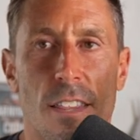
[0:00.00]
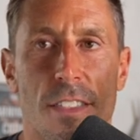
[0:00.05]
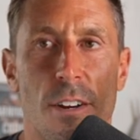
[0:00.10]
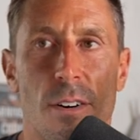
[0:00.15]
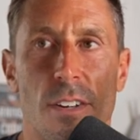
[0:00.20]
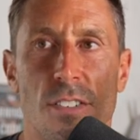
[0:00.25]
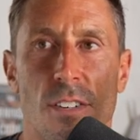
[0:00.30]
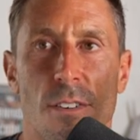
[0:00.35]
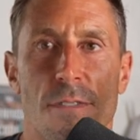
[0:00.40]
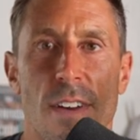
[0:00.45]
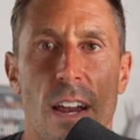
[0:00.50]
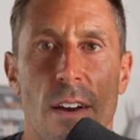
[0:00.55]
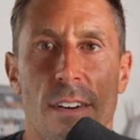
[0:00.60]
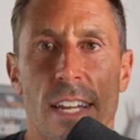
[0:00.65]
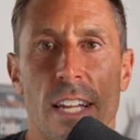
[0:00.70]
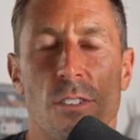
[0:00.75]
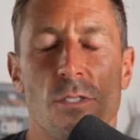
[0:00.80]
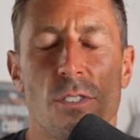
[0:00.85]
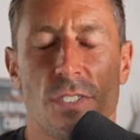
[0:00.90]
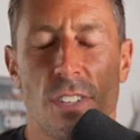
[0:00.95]
There is a
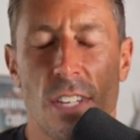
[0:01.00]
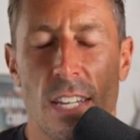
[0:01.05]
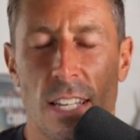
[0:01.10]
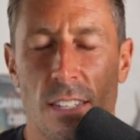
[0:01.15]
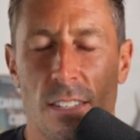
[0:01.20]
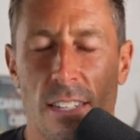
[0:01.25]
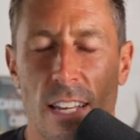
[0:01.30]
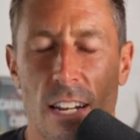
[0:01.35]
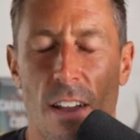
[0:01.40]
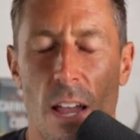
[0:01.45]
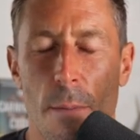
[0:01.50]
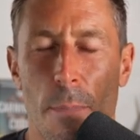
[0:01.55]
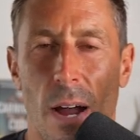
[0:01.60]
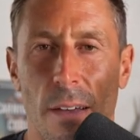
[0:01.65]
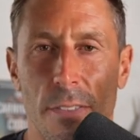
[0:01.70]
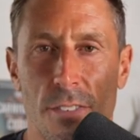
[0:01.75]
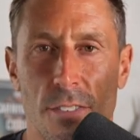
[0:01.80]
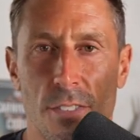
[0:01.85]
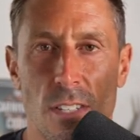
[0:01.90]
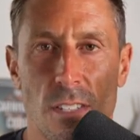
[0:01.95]
very interesting set of
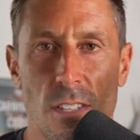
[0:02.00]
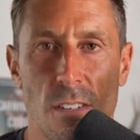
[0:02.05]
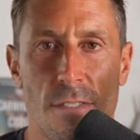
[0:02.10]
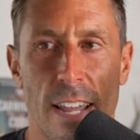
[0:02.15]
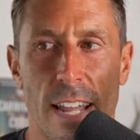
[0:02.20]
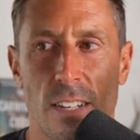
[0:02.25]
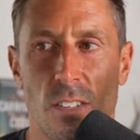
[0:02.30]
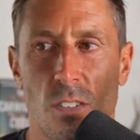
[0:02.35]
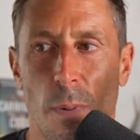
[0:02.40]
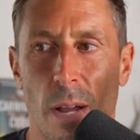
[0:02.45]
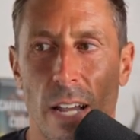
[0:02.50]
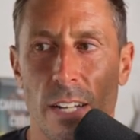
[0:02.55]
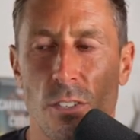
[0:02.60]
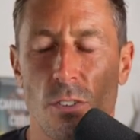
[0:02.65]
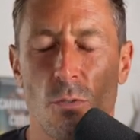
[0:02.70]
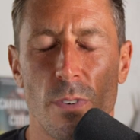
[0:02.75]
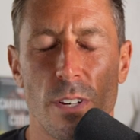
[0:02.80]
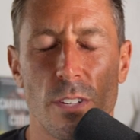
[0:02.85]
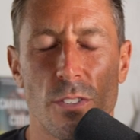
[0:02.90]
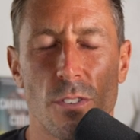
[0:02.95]
hypotheses advanced by
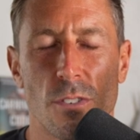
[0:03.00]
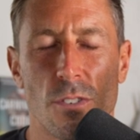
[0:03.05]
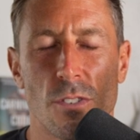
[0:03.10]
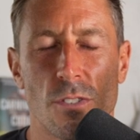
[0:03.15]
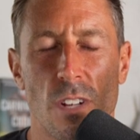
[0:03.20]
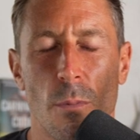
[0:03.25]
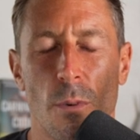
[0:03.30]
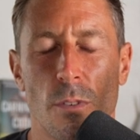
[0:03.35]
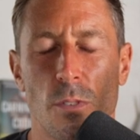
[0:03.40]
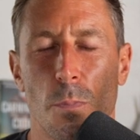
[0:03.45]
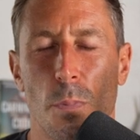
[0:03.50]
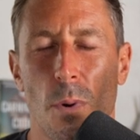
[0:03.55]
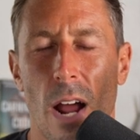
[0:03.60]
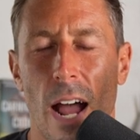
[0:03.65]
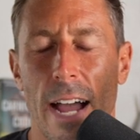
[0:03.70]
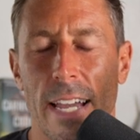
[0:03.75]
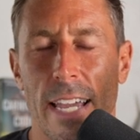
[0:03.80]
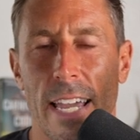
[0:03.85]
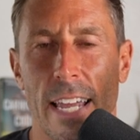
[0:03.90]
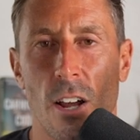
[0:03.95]
two researchers named as
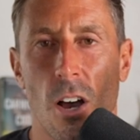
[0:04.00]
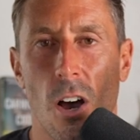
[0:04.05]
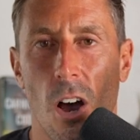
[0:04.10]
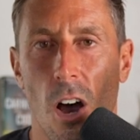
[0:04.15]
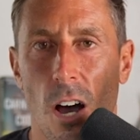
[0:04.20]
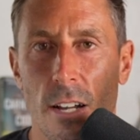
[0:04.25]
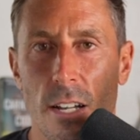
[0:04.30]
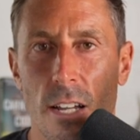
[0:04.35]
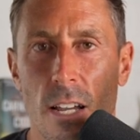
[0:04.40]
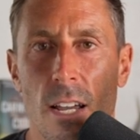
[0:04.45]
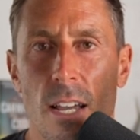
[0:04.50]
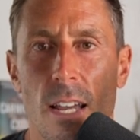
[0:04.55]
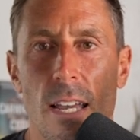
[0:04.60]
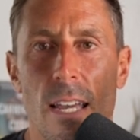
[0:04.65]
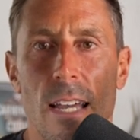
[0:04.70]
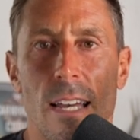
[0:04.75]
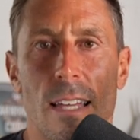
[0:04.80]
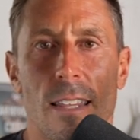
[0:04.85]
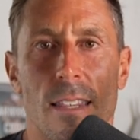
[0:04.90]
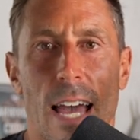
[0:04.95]
Braak and Hawk
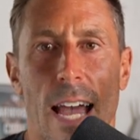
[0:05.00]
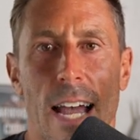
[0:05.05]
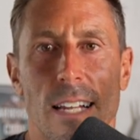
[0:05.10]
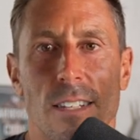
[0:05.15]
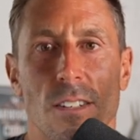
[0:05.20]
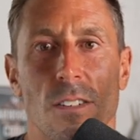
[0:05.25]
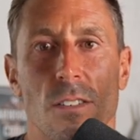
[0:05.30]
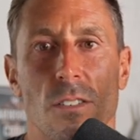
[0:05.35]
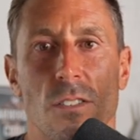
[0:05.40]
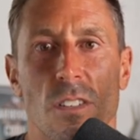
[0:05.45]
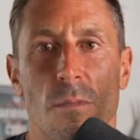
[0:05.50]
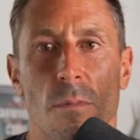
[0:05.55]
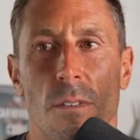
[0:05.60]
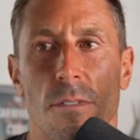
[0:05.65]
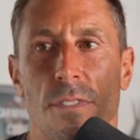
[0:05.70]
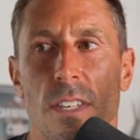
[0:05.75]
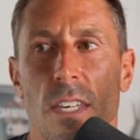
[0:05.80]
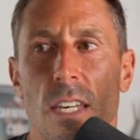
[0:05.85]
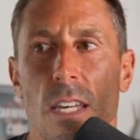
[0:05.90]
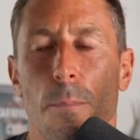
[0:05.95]
that some
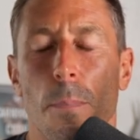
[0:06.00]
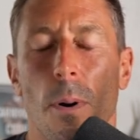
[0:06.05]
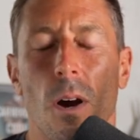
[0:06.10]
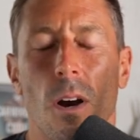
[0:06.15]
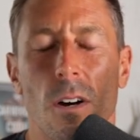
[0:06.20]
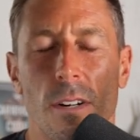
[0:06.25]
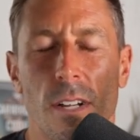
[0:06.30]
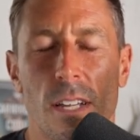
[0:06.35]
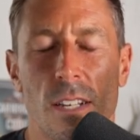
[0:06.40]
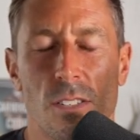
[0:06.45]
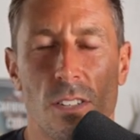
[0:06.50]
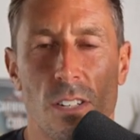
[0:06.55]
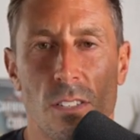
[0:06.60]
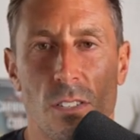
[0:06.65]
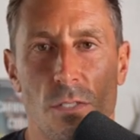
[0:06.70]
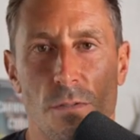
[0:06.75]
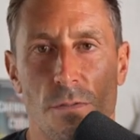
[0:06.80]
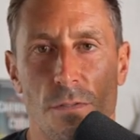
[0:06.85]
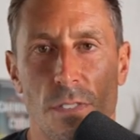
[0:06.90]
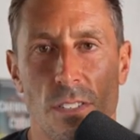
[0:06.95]
of the
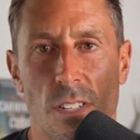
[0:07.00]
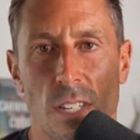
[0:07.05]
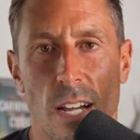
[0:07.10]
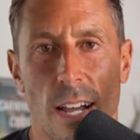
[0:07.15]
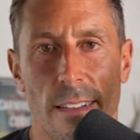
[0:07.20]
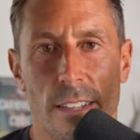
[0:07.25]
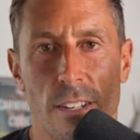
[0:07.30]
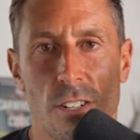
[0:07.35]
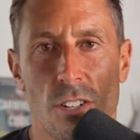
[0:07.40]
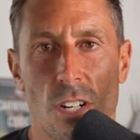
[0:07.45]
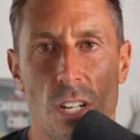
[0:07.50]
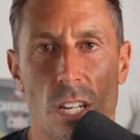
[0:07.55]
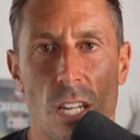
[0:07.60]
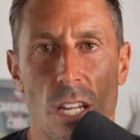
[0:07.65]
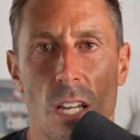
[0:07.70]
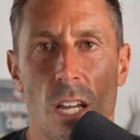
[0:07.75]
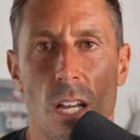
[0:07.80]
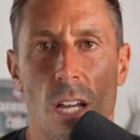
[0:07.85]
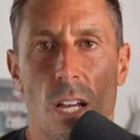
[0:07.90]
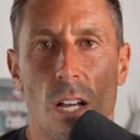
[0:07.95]
Parkinson's
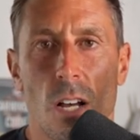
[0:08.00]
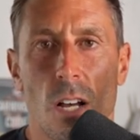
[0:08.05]
physiology